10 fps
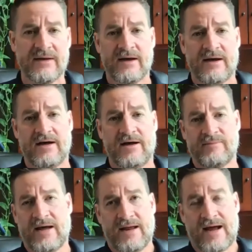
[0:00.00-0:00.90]

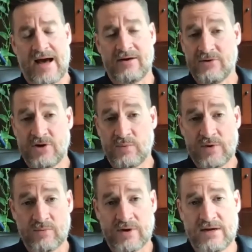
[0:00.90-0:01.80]
I don't know
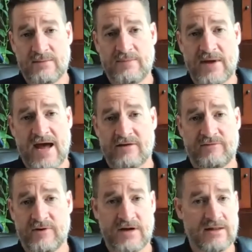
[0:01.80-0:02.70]
when we're going to be back
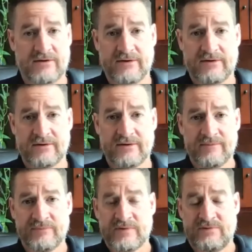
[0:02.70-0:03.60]
for another
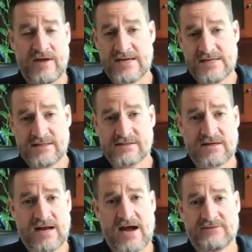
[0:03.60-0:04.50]
phase. It's
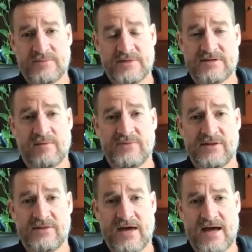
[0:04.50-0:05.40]
going to have to be
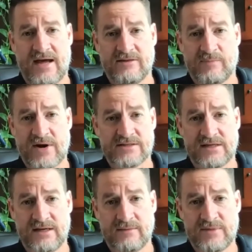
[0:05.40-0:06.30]
something that the
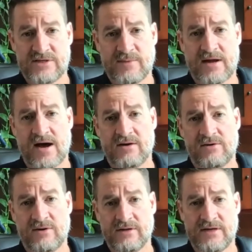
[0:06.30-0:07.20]
president, Mitch
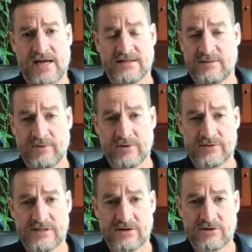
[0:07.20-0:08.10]
McConnell, and Nancy
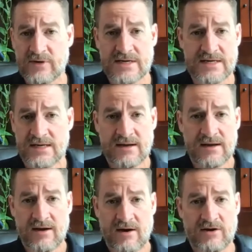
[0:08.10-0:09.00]
Pelosi agree
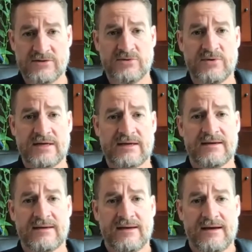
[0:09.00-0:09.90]
on doing.
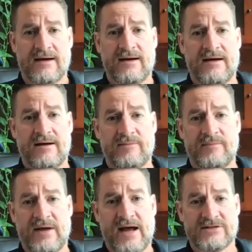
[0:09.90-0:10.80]

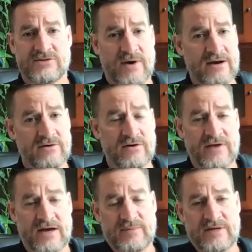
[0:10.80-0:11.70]
So I don't know if
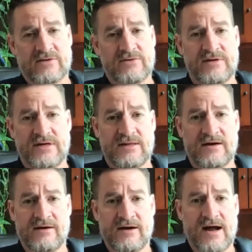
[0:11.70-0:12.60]
that'll be included in
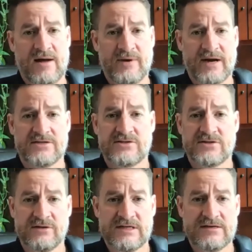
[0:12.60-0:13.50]
there or not, but I
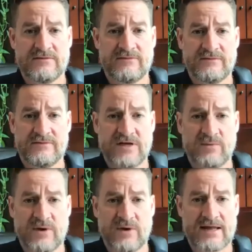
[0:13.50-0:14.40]
certainly have done
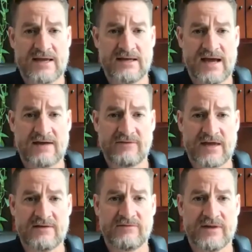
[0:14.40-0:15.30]
what I can to
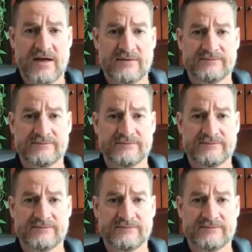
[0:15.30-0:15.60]
advocate for that.